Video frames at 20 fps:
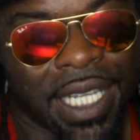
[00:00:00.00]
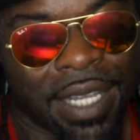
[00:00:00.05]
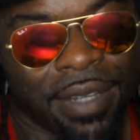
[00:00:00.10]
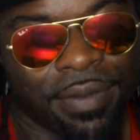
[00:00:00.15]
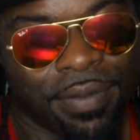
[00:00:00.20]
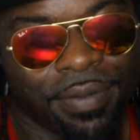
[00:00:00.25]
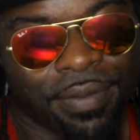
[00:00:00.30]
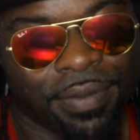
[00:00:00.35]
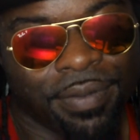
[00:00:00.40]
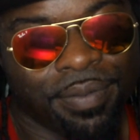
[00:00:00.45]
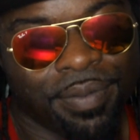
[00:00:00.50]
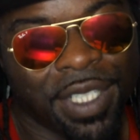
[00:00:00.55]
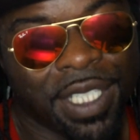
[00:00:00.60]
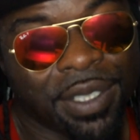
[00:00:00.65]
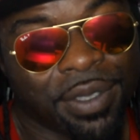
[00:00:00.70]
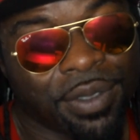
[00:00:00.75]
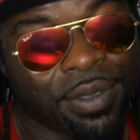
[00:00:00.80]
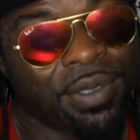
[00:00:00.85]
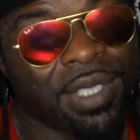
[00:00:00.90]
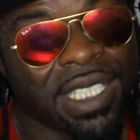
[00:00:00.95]
have
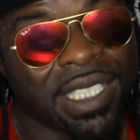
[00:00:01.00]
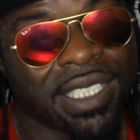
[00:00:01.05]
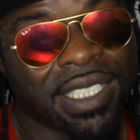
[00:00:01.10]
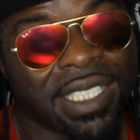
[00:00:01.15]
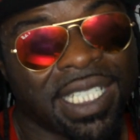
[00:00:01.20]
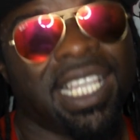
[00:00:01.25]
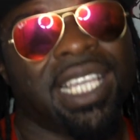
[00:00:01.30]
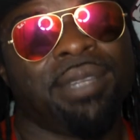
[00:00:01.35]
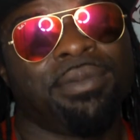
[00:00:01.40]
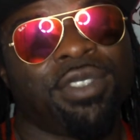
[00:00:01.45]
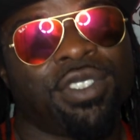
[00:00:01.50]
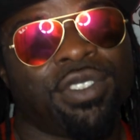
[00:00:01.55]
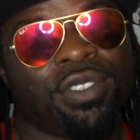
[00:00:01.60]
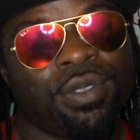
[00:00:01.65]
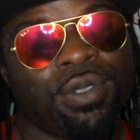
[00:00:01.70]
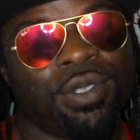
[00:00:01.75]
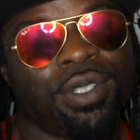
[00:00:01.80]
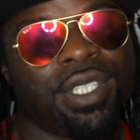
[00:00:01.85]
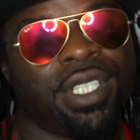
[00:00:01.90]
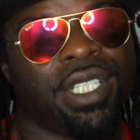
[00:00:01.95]
been through this same
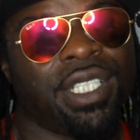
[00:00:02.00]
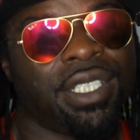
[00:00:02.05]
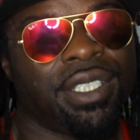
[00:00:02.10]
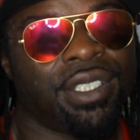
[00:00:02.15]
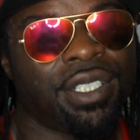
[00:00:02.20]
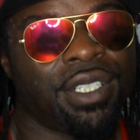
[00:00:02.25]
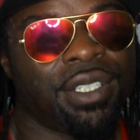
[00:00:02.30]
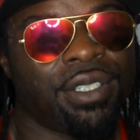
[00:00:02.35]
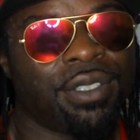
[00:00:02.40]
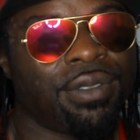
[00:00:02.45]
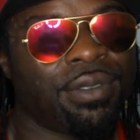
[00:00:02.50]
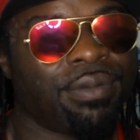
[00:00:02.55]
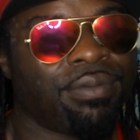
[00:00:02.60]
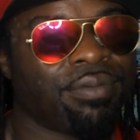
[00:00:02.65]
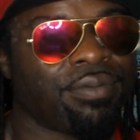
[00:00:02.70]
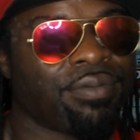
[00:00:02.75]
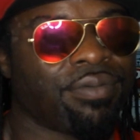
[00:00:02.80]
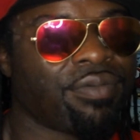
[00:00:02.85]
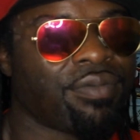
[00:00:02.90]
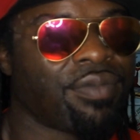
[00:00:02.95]
story, you know.
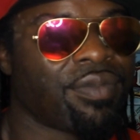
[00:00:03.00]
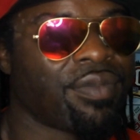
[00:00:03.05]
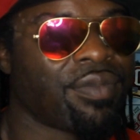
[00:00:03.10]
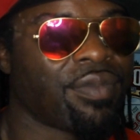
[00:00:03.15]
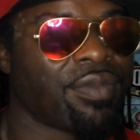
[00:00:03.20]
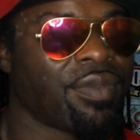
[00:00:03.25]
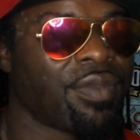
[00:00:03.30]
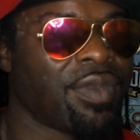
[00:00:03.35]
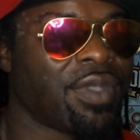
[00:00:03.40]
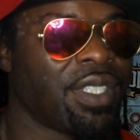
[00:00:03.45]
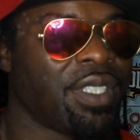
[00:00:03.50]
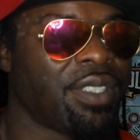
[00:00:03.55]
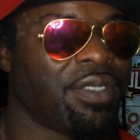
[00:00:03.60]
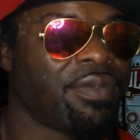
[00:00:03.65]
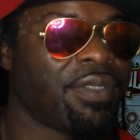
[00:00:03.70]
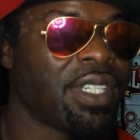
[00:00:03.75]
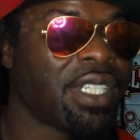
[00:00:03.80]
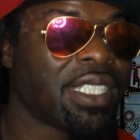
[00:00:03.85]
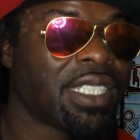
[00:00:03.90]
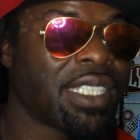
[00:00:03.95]

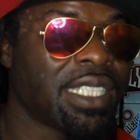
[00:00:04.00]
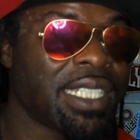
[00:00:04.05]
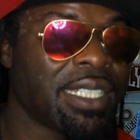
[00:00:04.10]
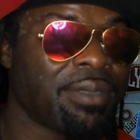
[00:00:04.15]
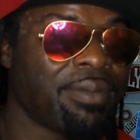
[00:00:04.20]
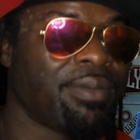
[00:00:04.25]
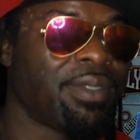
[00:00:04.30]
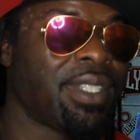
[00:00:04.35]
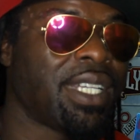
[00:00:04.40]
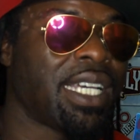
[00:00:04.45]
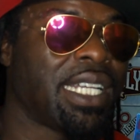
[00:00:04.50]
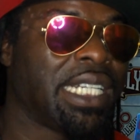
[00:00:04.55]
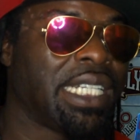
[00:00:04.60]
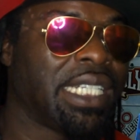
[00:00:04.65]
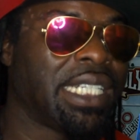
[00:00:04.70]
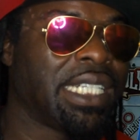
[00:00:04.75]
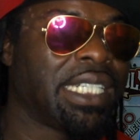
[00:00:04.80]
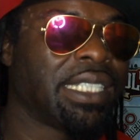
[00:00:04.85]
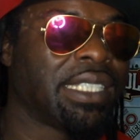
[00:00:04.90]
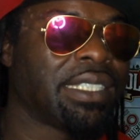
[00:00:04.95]
It's fucked up
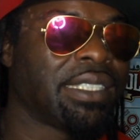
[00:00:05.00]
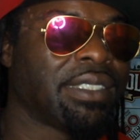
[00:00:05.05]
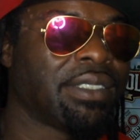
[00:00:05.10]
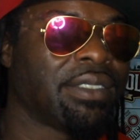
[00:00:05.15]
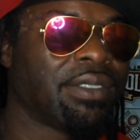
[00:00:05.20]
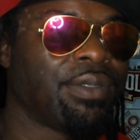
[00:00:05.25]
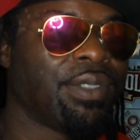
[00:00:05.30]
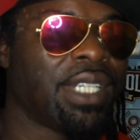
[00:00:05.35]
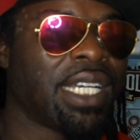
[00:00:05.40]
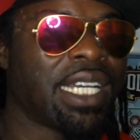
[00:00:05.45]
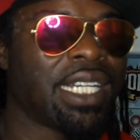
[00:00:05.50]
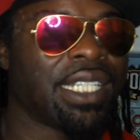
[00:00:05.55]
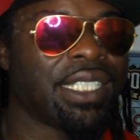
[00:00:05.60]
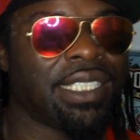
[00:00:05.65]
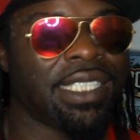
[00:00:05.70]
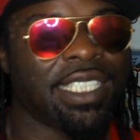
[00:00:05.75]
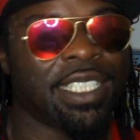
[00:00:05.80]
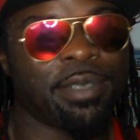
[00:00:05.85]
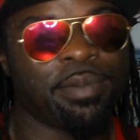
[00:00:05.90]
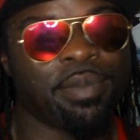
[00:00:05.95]
that we got to
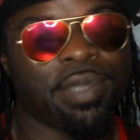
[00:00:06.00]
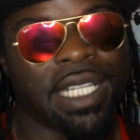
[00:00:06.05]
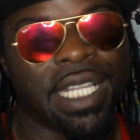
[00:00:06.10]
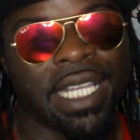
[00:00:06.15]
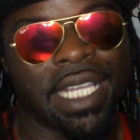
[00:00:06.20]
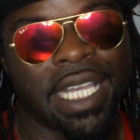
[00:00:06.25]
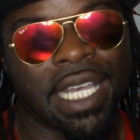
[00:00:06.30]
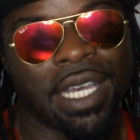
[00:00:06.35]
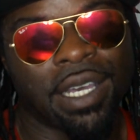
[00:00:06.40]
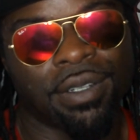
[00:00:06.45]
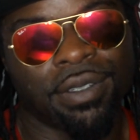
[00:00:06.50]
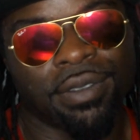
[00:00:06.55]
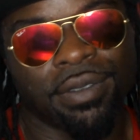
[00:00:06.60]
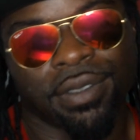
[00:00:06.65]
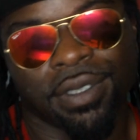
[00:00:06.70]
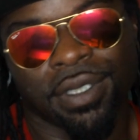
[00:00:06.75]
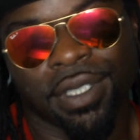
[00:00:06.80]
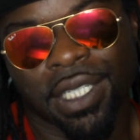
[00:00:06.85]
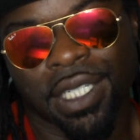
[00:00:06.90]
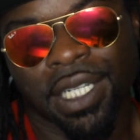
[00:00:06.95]
see it play out
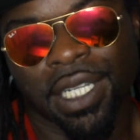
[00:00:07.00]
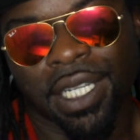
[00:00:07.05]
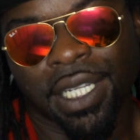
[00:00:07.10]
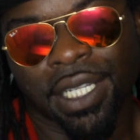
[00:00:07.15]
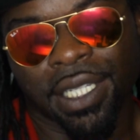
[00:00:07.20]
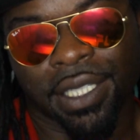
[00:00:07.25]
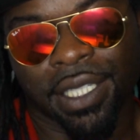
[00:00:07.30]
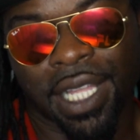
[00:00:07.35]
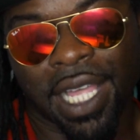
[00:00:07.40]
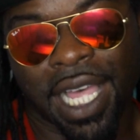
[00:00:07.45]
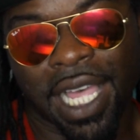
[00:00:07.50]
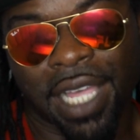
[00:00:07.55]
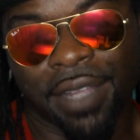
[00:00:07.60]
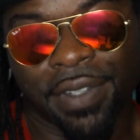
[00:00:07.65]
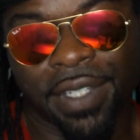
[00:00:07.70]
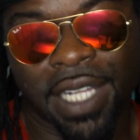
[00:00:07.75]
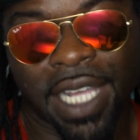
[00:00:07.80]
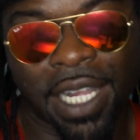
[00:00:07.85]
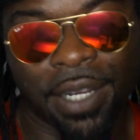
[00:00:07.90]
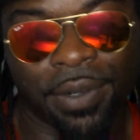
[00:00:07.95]

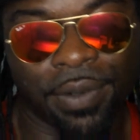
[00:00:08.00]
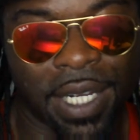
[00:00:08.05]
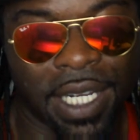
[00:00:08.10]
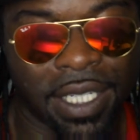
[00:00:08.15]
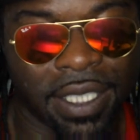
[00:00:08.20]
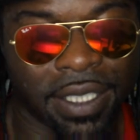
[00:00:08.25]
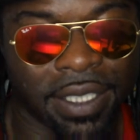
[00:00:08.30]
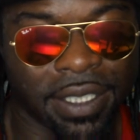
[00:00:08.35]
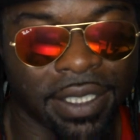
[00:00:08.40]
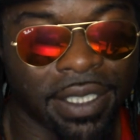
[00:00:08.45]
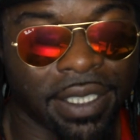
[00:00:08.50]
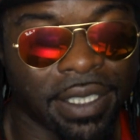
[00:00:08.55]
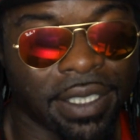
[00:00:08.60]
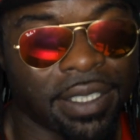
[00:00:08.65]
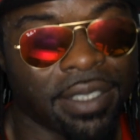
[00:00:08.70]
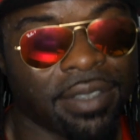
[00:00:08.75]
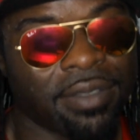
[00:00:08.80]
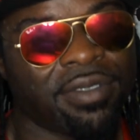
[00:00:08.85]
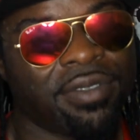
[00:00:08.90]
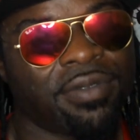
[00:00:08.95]
live and direct
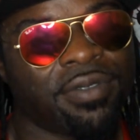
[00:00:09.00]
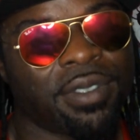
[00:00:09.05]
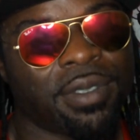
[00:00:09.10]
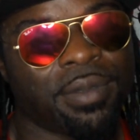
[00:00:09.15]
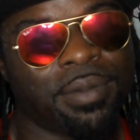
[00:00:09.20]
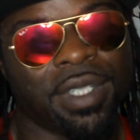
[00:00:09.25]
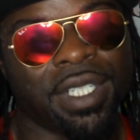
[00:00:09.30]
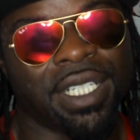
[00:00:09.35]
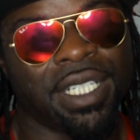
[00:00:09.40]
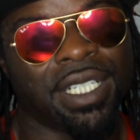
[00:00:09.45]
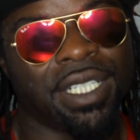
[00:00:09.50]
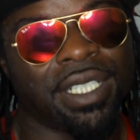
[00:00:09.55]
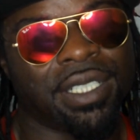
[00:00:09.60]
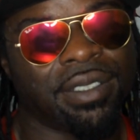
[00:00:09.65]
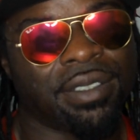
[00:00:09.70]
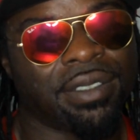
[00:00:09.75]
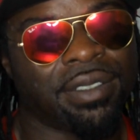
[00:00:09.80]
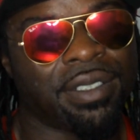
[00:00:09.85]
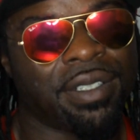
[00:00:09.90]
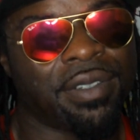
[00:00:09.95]
from
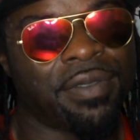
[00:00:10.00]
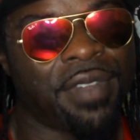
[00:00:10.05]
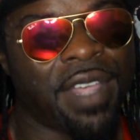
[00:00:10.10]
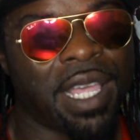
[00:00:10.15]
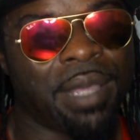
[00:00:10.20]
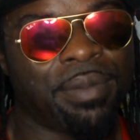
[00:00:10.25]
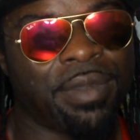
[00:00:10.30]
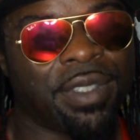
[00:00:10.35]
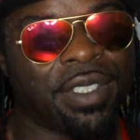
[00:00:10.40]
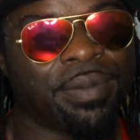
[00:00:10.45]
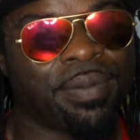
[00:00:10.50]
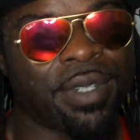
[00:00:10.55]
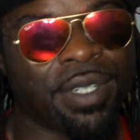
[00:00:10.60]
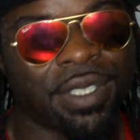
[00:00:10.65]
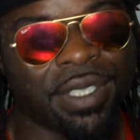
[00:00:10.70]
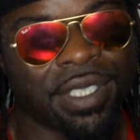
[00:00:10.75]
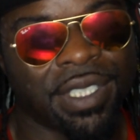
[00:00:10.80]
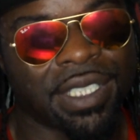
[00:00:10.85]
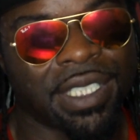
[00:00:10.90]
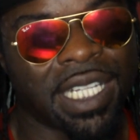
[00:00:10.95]
a famous
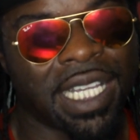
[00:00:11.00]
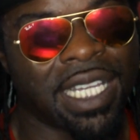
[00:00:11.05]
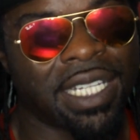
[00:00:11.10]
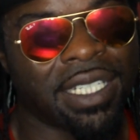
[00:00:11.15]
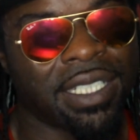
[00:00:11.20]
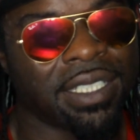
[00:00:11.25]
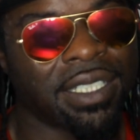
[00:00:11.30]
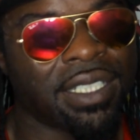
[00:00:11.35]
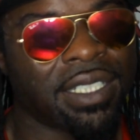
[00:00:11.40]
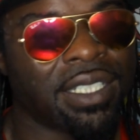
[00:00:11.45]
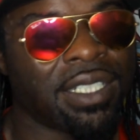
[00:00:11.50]
person that,